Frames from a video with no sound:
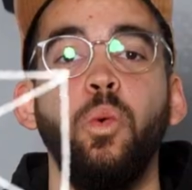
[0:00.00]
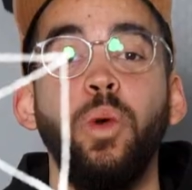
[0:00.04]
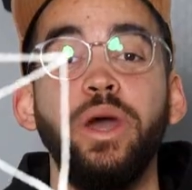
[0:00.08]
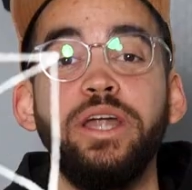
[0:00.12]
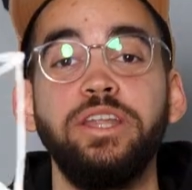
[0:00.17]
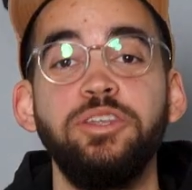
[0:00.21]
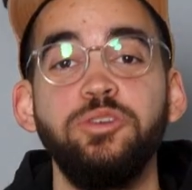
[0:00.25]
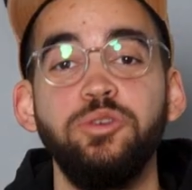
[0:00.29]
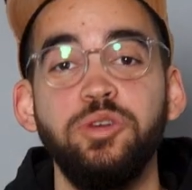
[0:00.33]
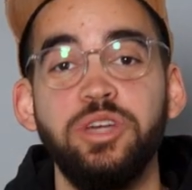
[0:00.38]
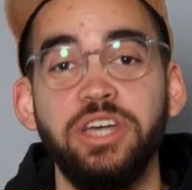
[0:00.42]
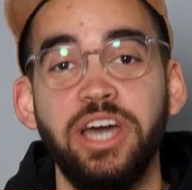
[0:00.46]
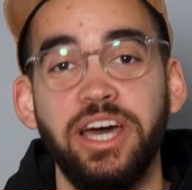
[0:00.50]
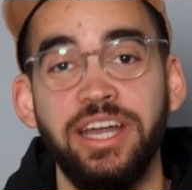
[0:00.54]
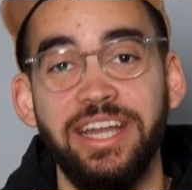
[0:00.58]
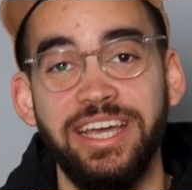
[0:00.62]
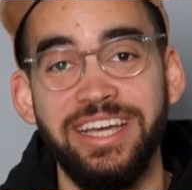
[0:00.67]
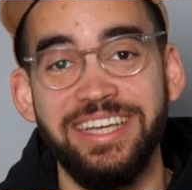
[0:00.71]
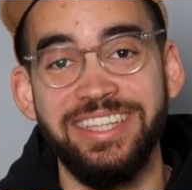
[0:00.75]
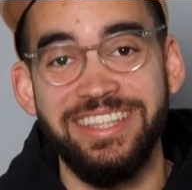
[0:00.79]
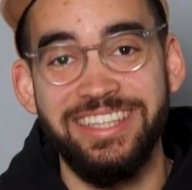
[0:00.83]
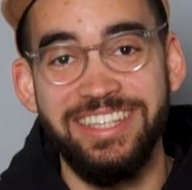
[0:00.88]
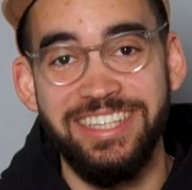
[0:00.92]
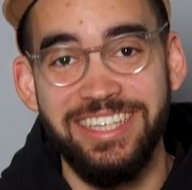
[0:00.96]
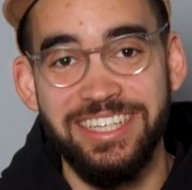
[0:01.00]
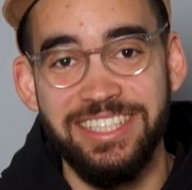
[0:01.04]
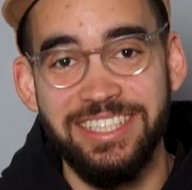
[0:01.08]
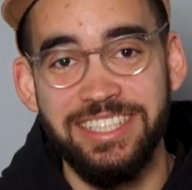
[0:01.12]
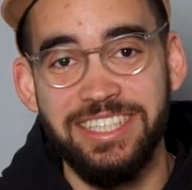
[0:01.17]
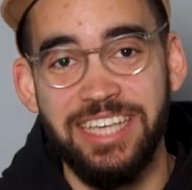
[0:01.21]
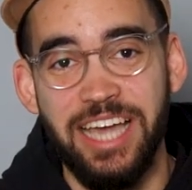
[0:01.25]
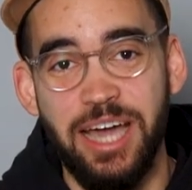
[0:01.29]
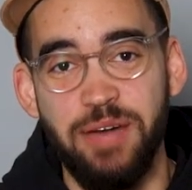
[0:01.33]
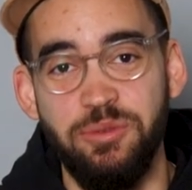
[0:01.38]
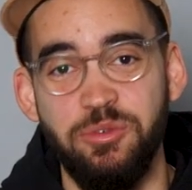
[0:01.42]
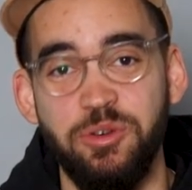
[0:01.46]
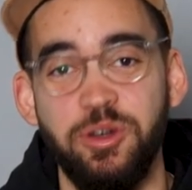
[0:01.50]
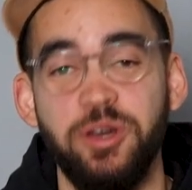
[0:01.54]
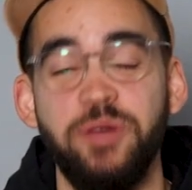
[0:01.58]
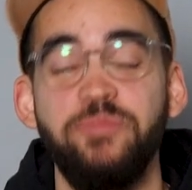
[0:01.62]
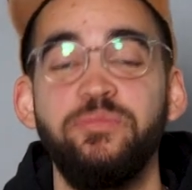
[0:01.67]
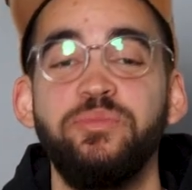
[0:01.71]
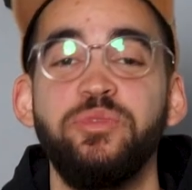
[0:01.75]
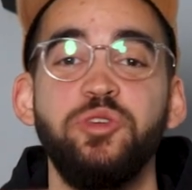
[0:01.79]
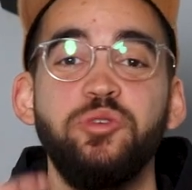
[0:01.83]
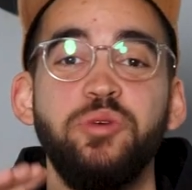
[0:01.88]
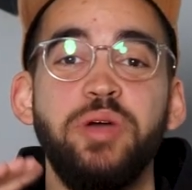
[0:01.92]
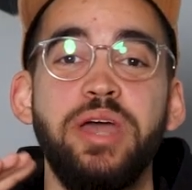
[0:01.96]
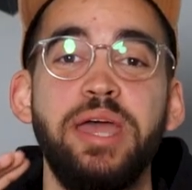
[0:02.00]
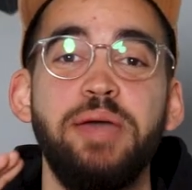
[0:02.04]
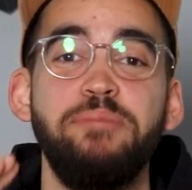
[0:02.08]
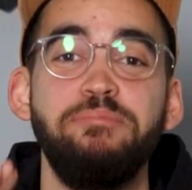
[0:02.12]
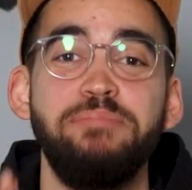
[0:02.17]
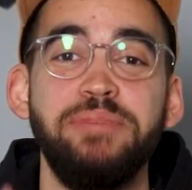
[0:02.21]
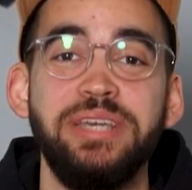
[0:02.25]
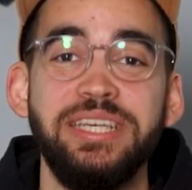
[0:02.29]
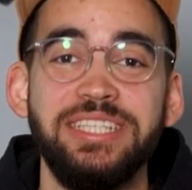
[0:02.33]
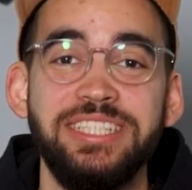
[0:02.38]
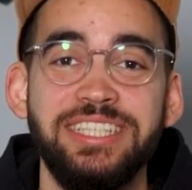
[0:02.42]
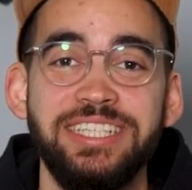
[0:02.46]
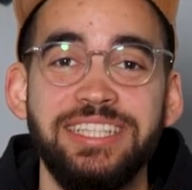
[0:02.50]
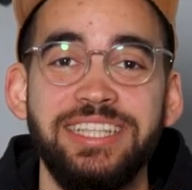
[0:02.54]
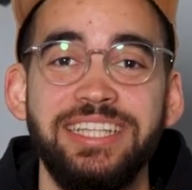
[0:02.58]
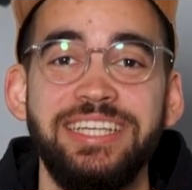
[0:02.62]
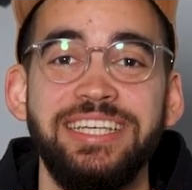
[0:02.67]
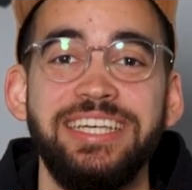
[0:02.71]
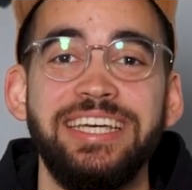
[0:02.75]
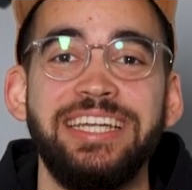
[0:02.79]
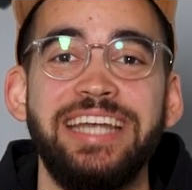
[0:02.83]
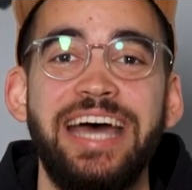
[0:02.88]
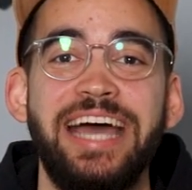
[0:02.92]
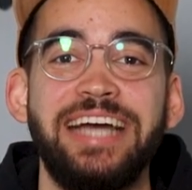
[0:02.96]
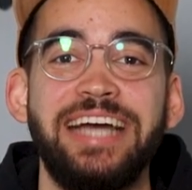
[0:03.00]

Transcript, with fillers: When you connect this camera, you immediately get